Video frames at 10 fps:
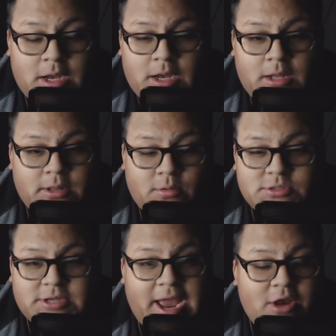little
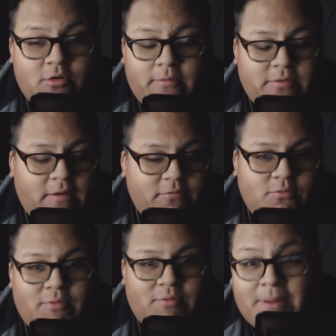tight of the
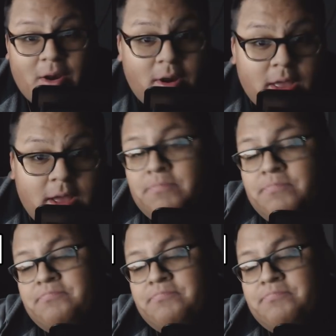ramp area.